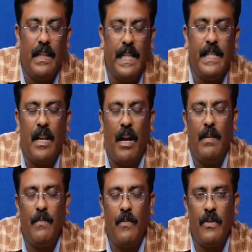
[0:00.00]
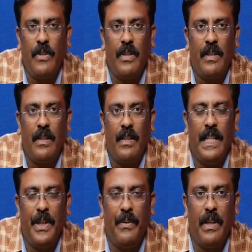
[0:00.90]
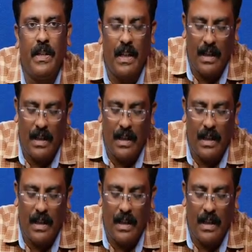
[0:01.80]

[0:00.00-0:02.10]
it's almost like your